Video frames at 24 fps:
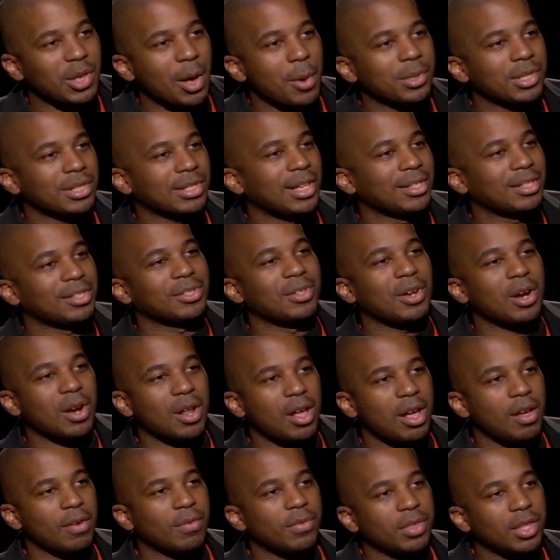So I would just like to start
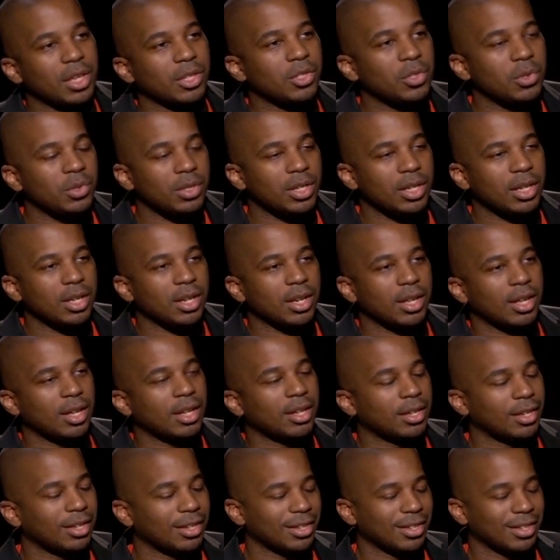off that you did
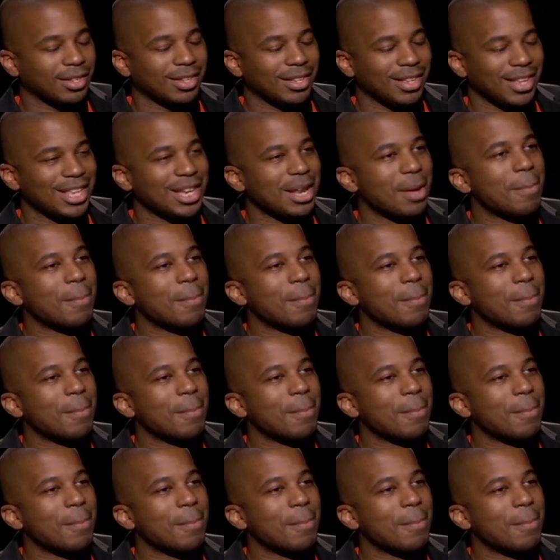an